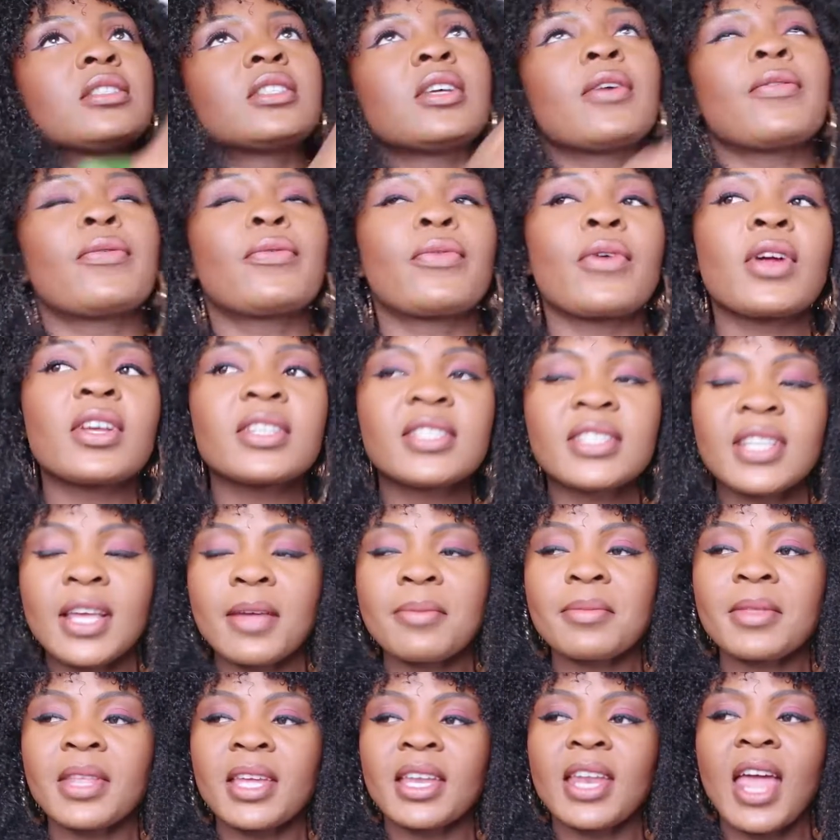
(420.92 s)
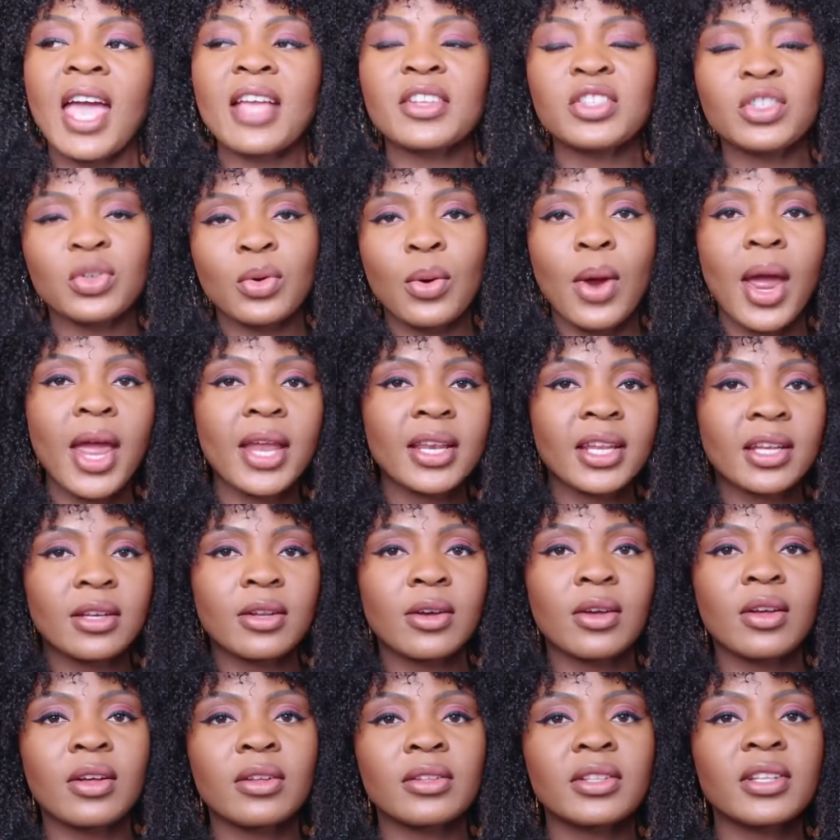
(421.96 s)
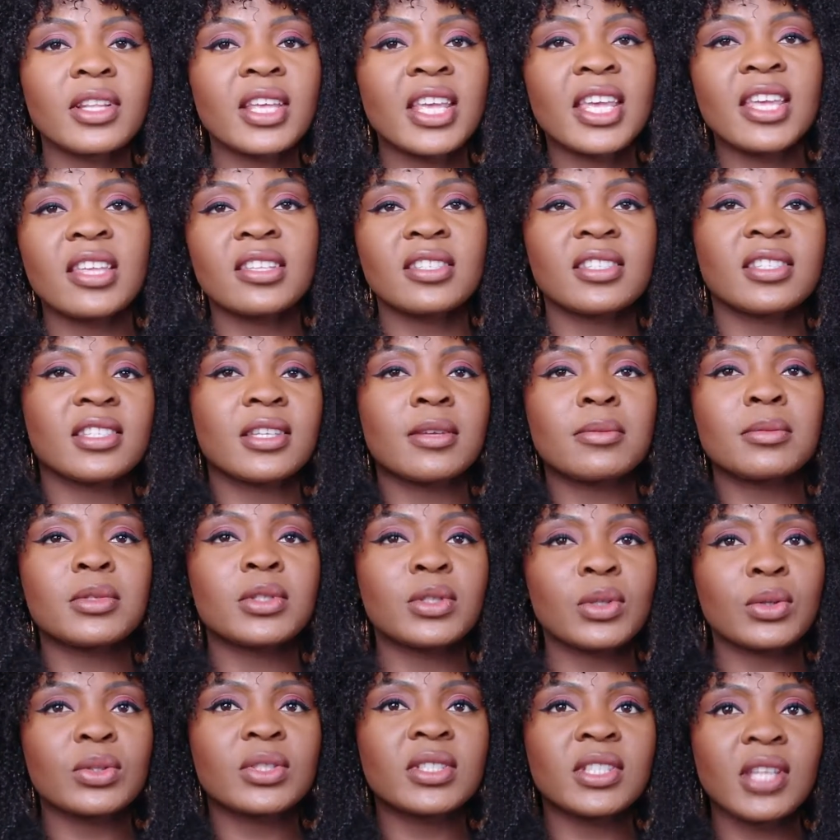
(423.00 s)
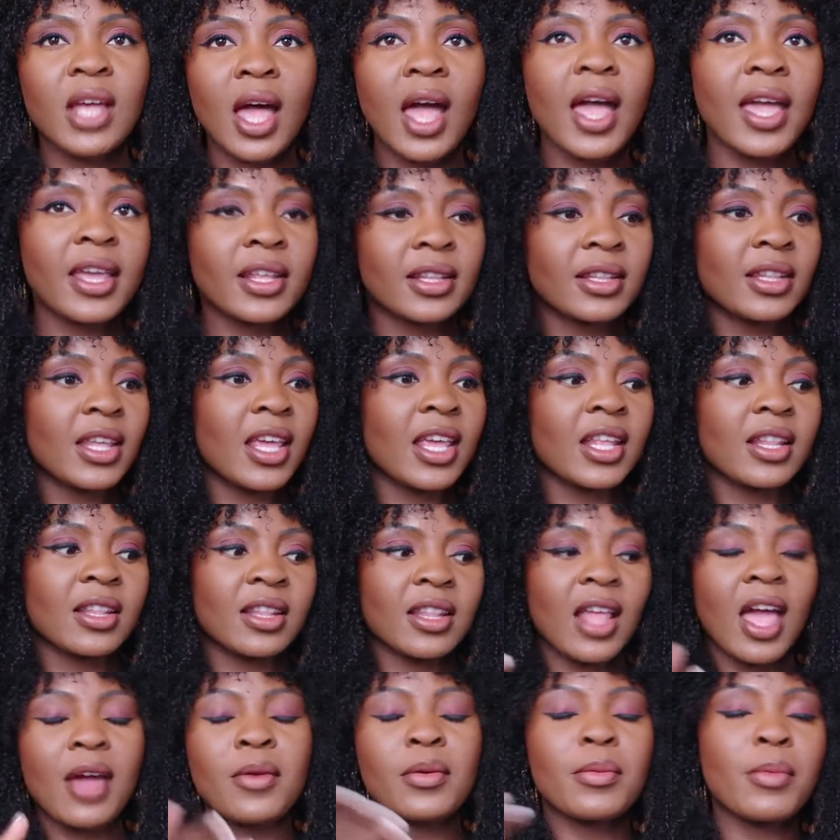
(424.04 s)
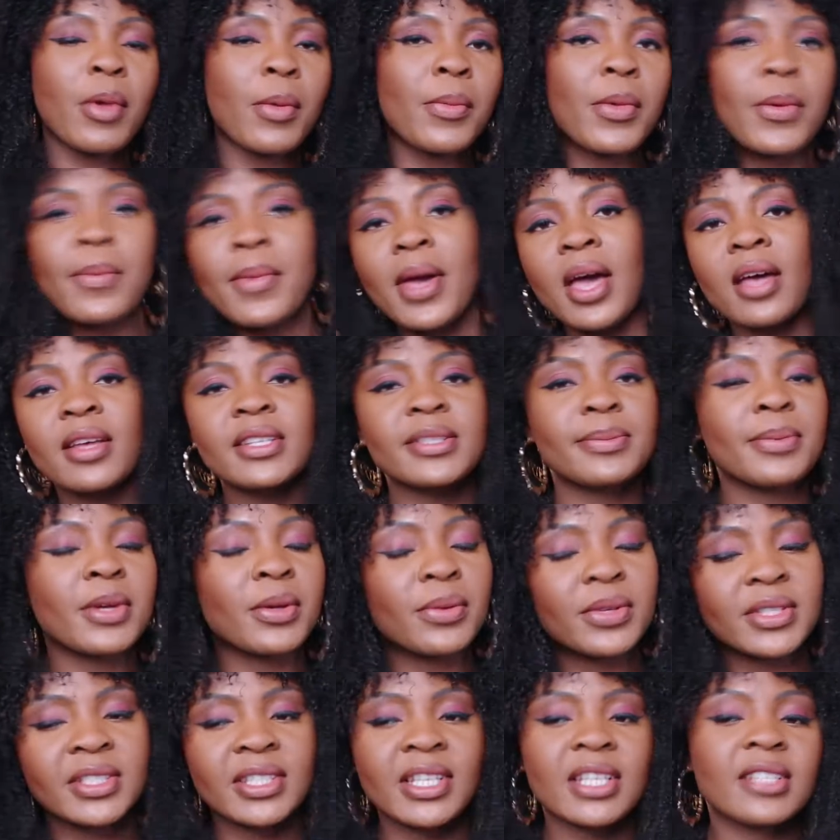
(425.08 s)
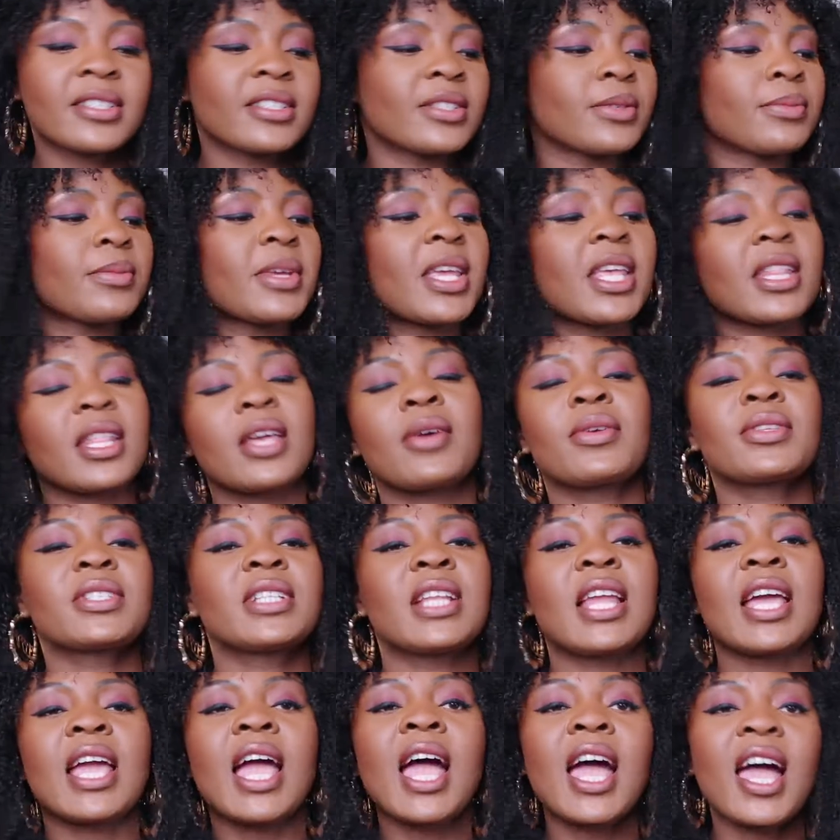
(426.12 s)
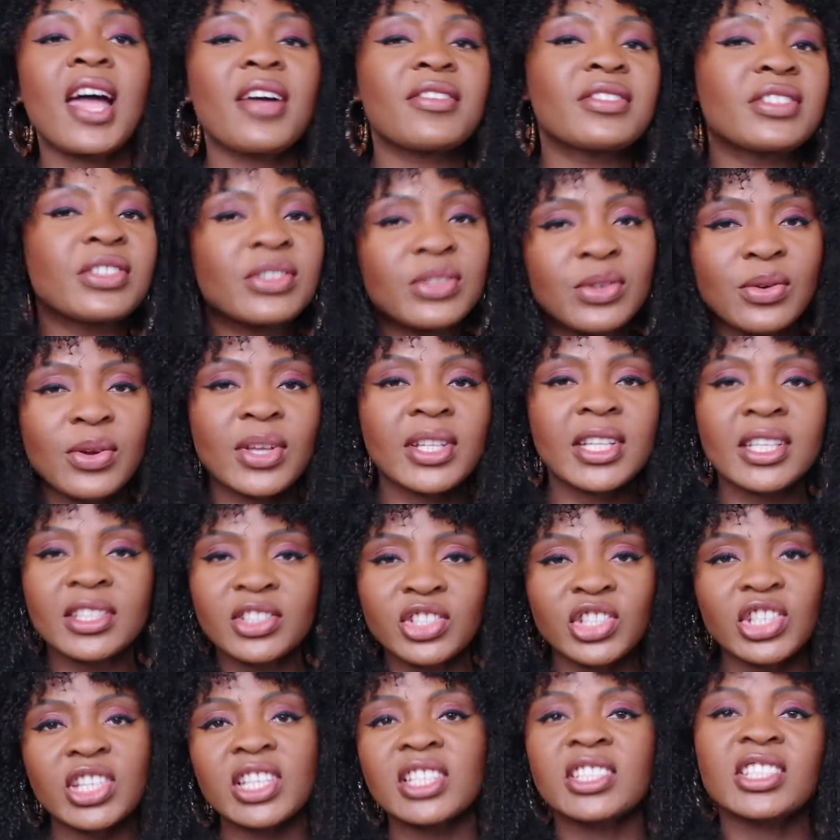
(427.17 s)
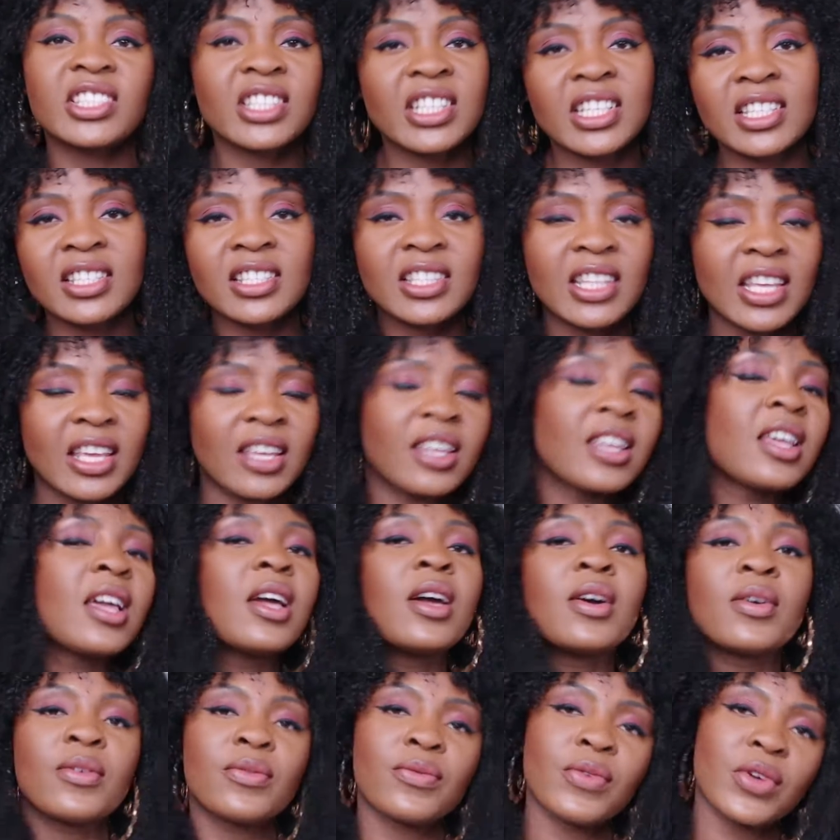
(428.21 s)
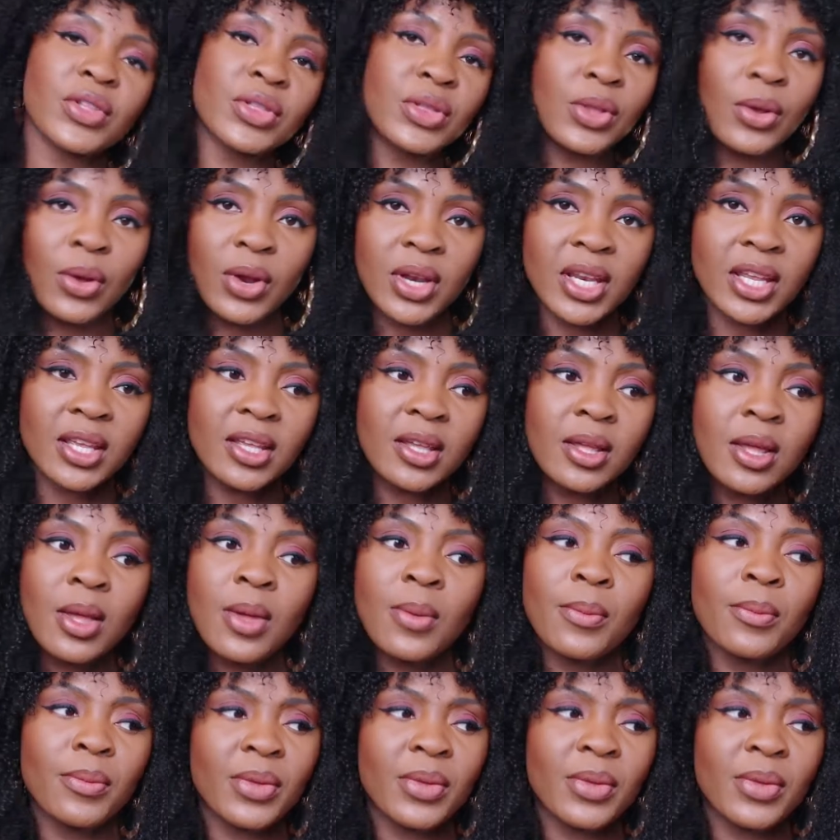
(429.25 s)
The first time that I tried it on, it seemed so tight, and I remember my husband was next to me and I was like, I have to go and exchange this thing for thirty dollars.